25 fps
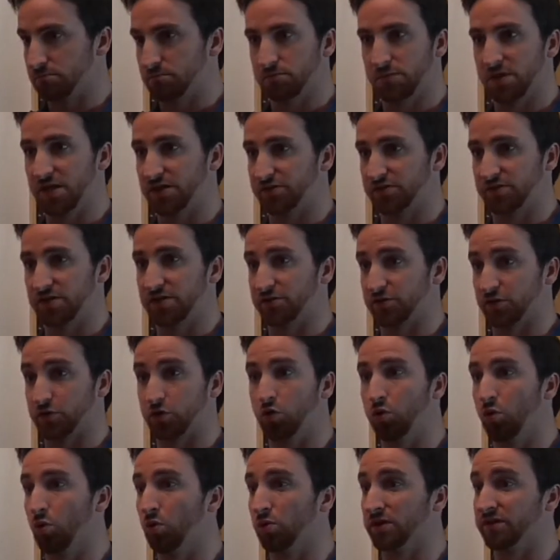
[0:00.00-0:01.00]
it's a
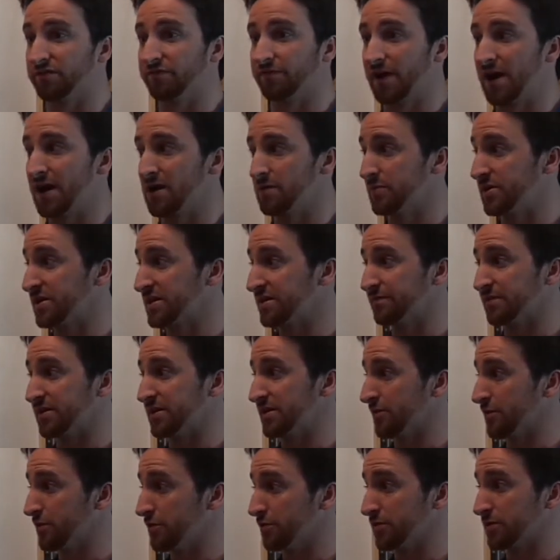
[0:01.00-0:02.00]
cool environment. Even
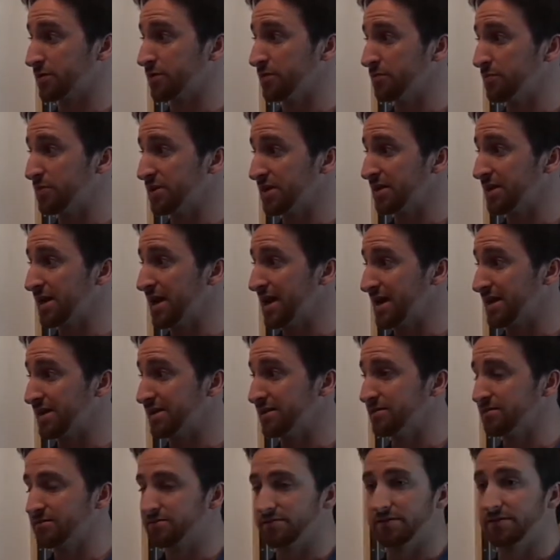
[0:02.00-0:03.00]
though it could be a
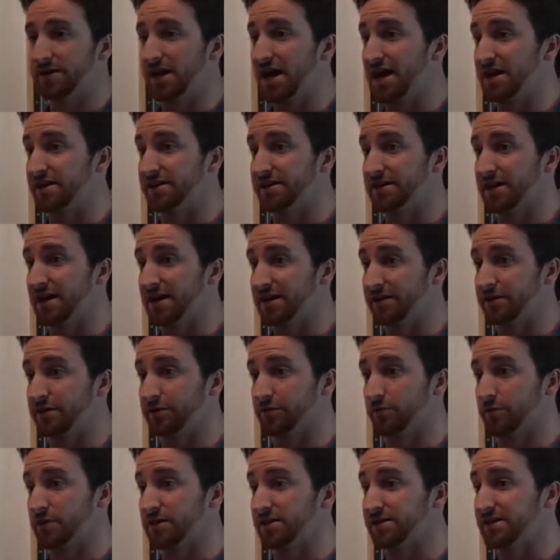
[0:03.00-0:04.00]
90
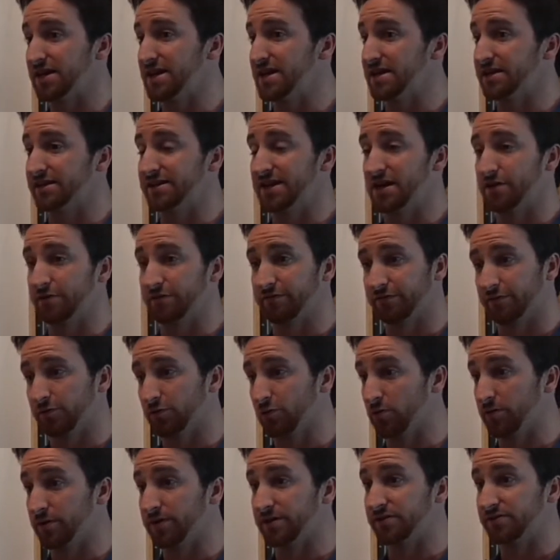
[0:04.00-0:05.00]
degree day down in
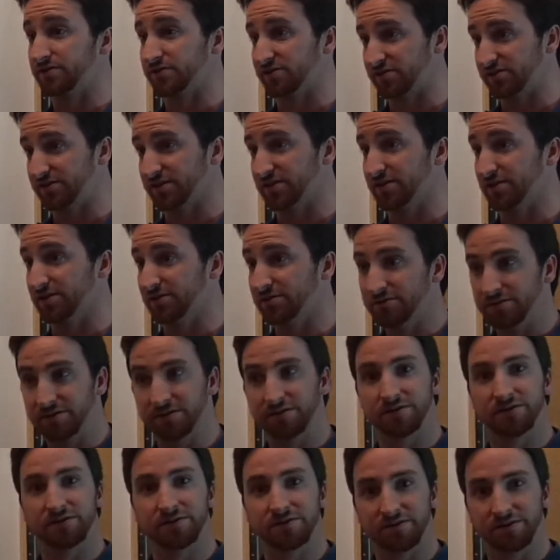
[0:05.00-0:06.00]
Florida, it's still
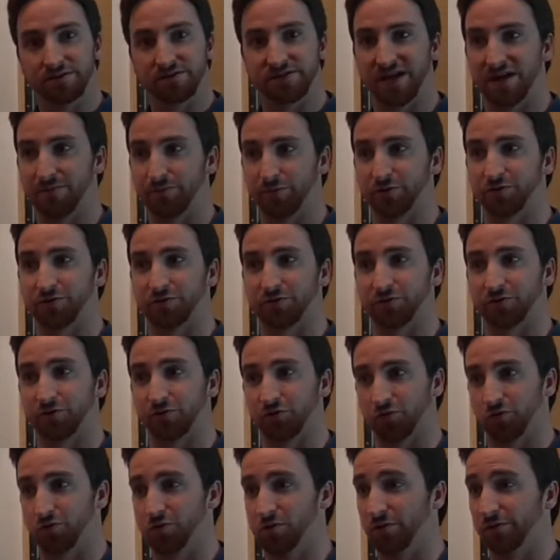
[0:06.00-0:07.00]
temperature
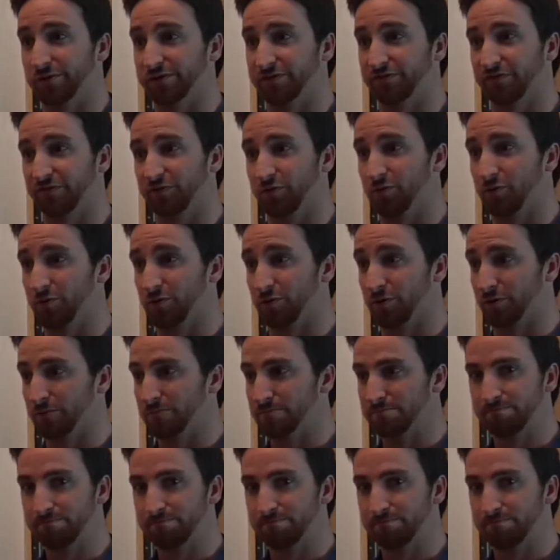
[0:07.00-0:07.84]
controlled for